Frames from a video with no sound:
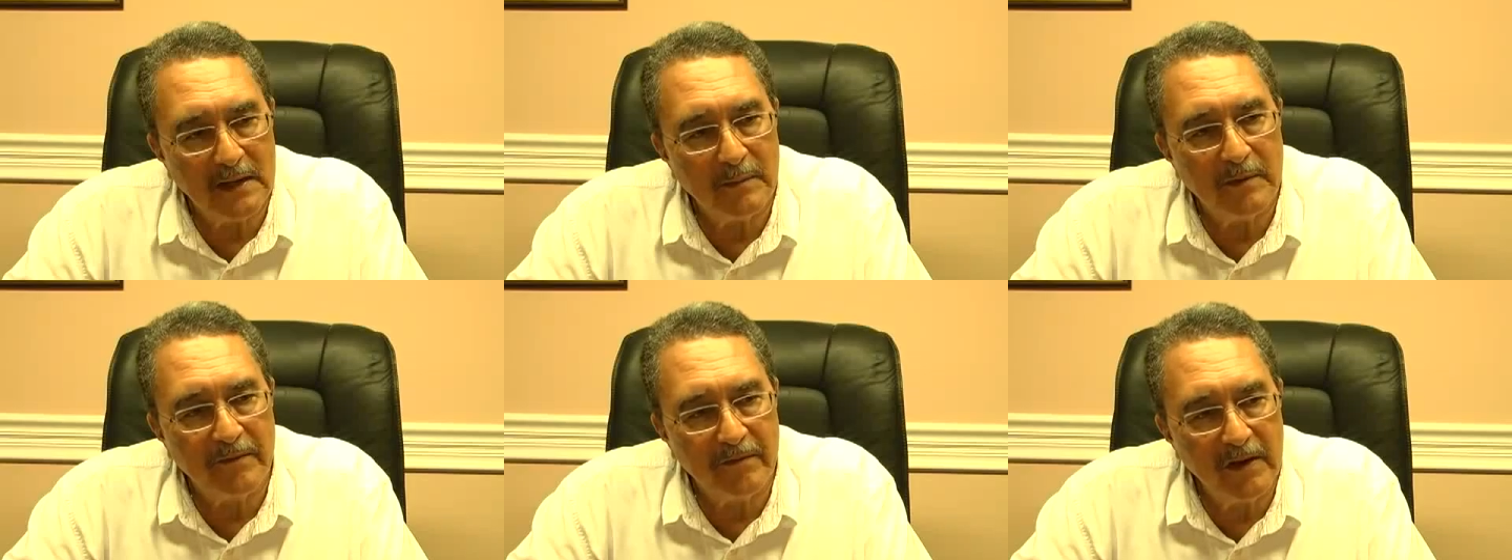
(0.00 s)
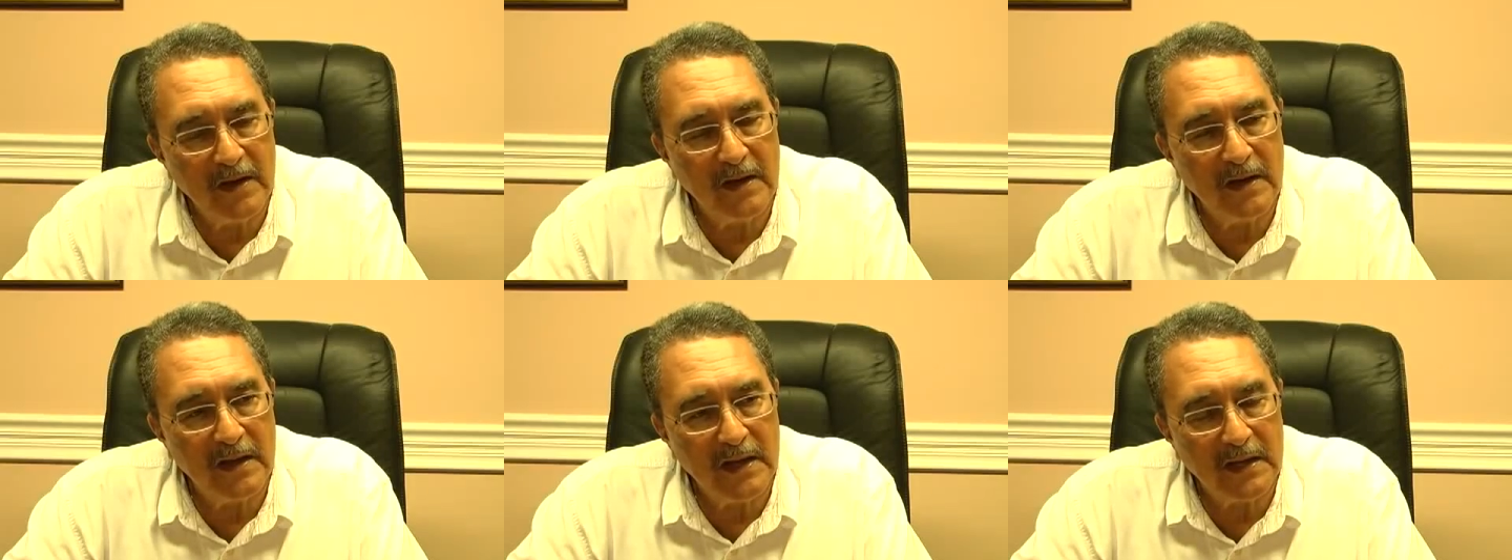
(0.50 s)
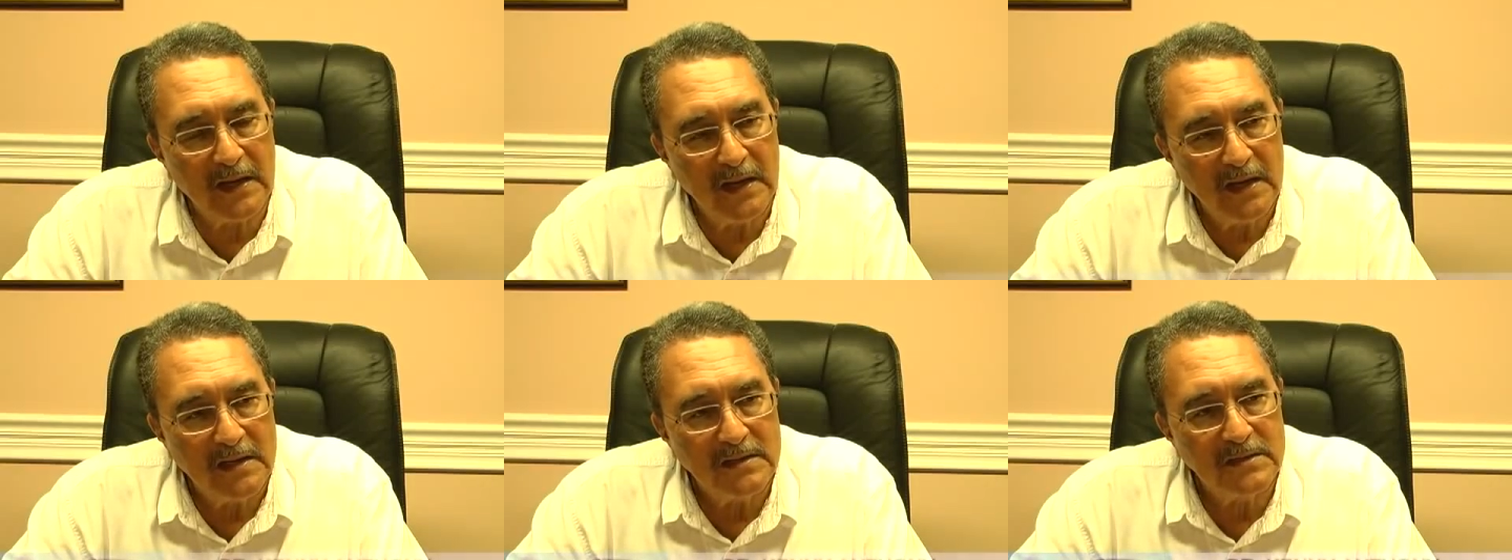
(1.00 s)
I'm afraid that
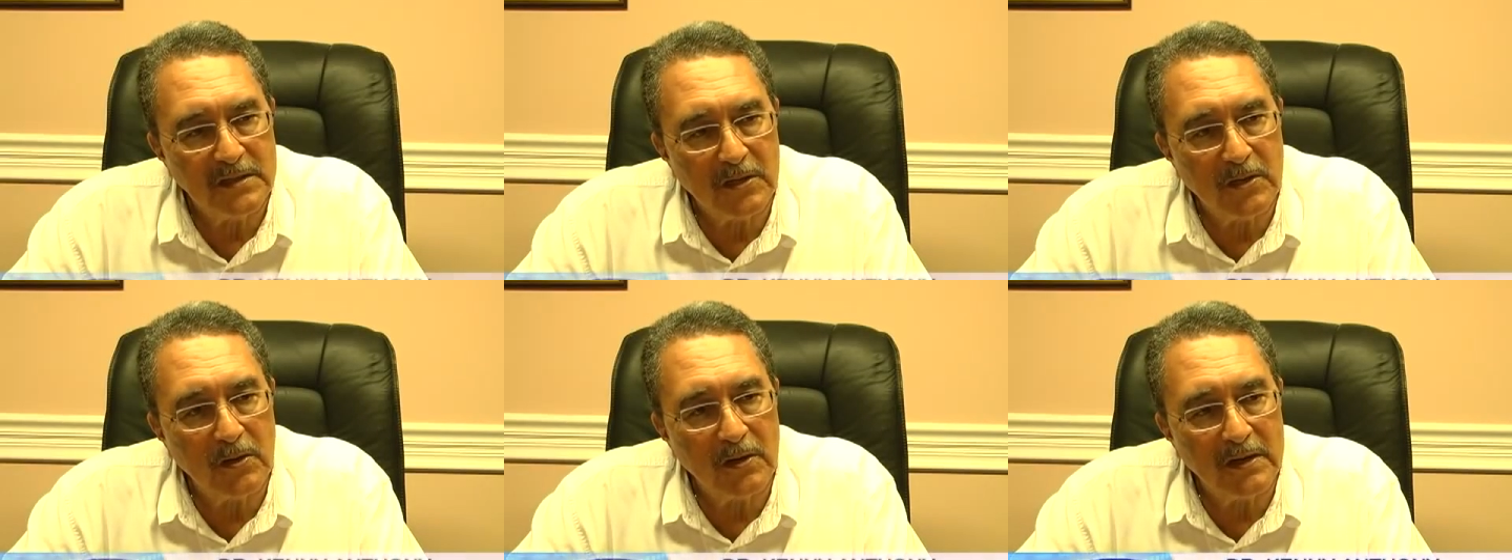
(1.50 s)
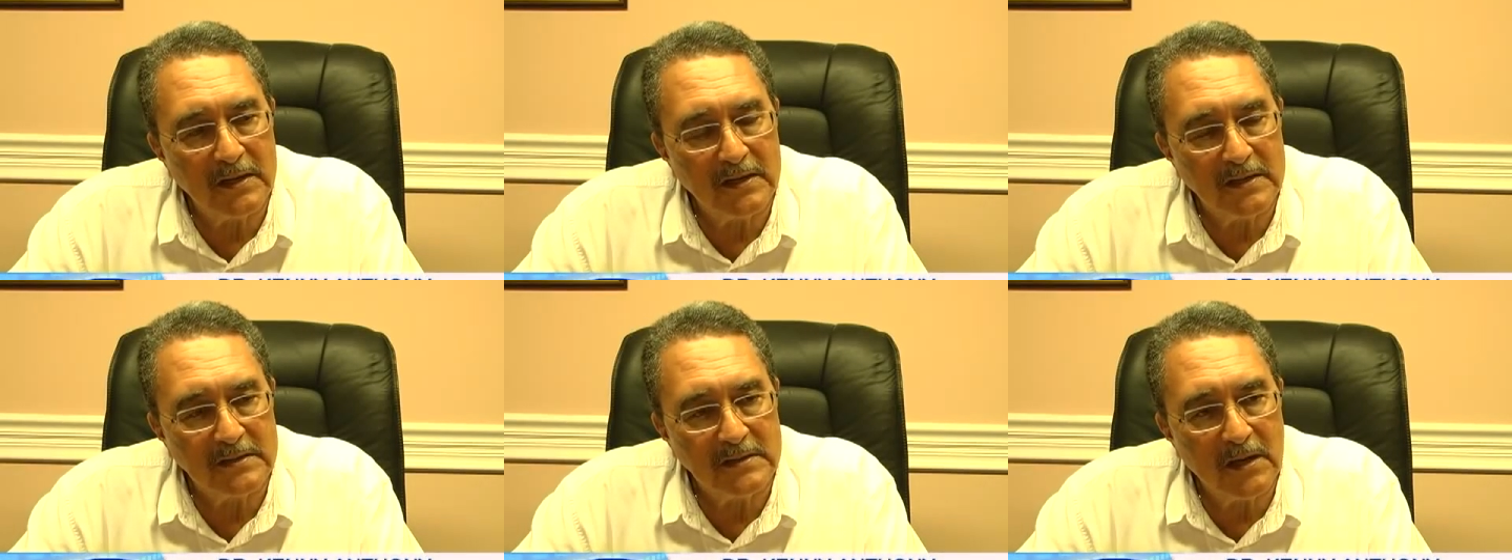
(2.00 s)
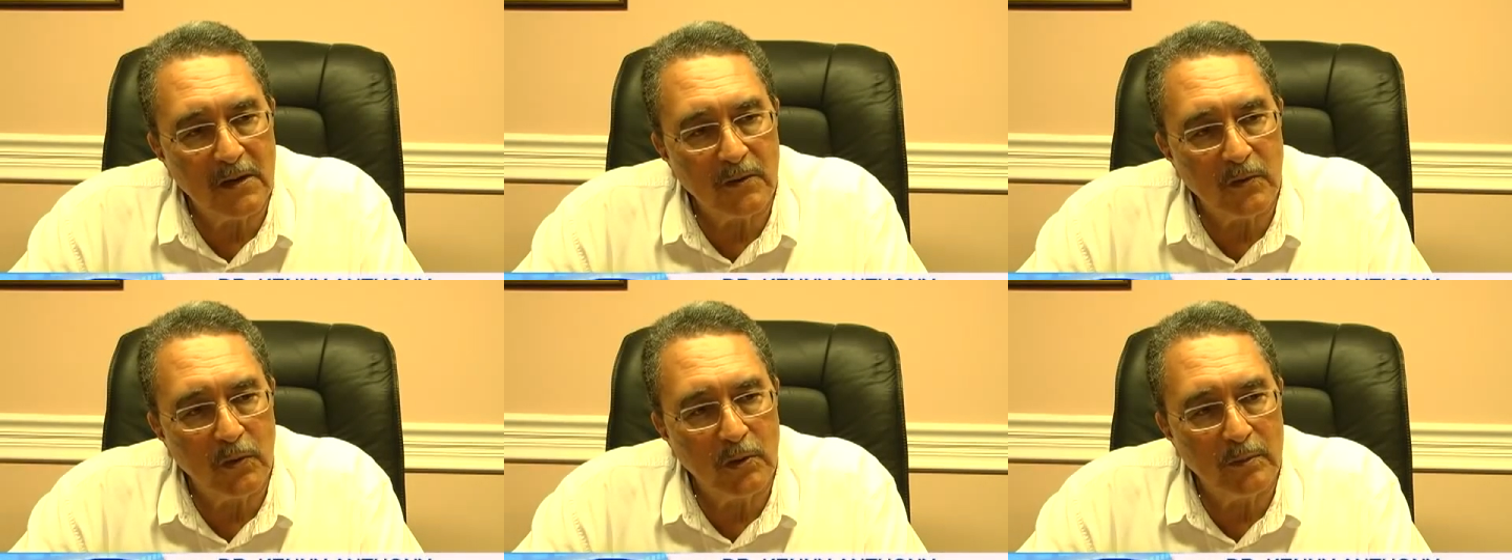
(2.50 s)
security is
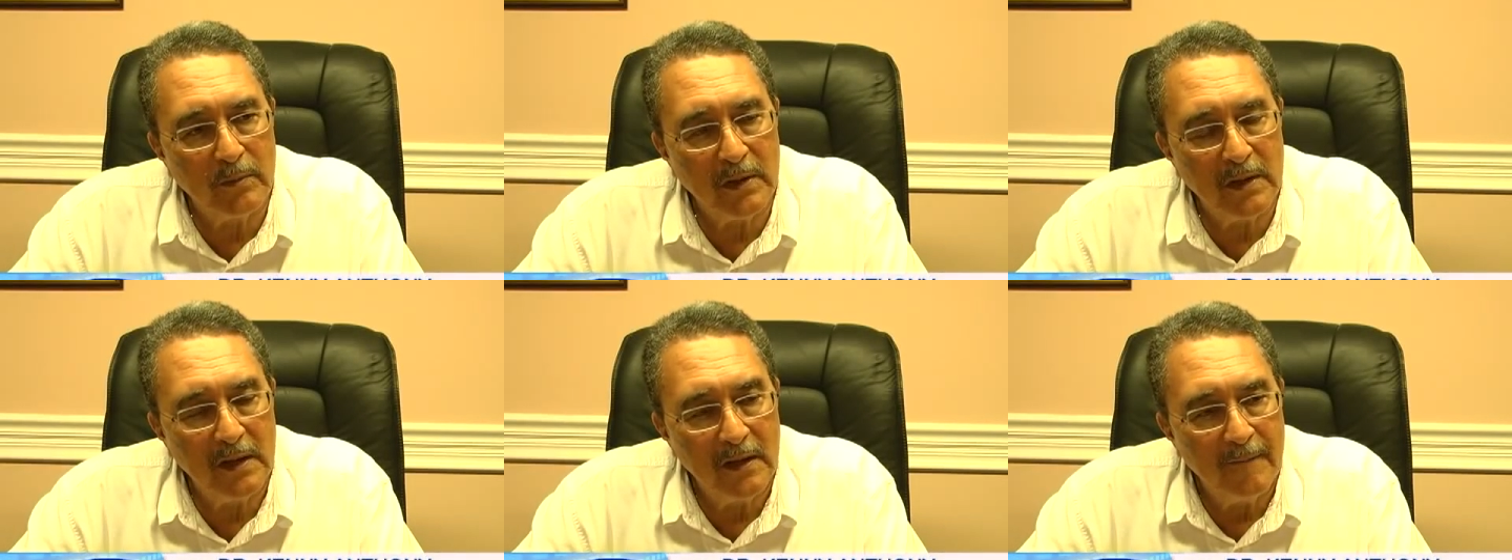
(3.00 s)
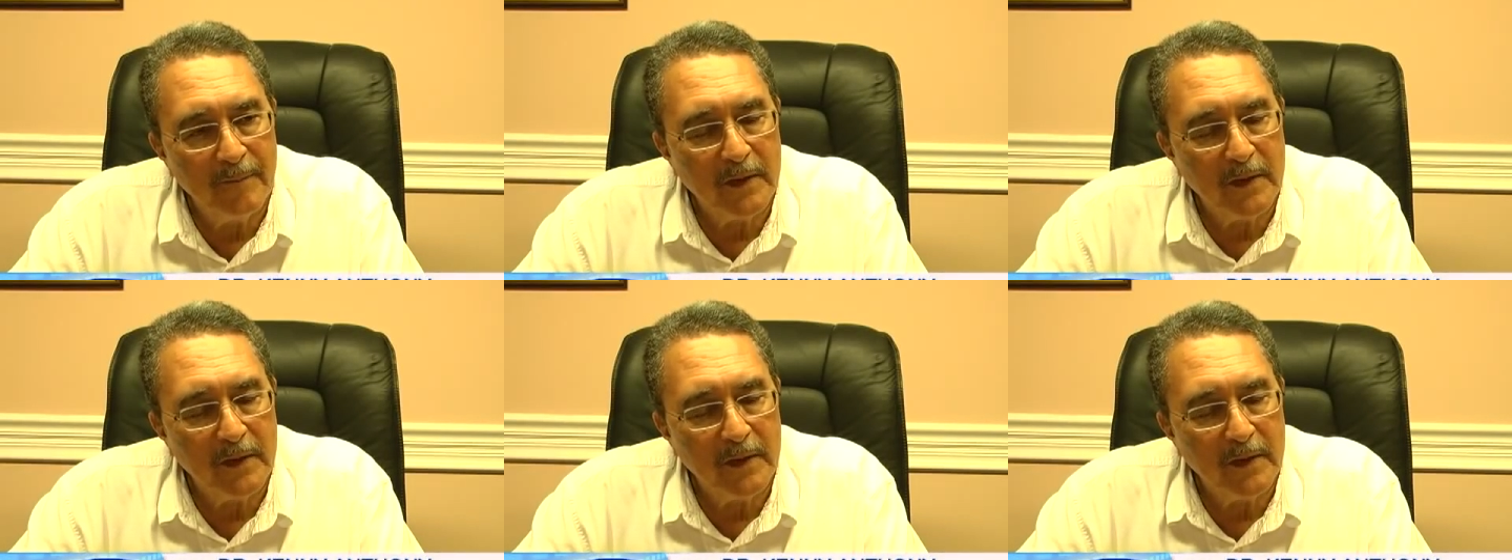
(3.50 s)
now going to be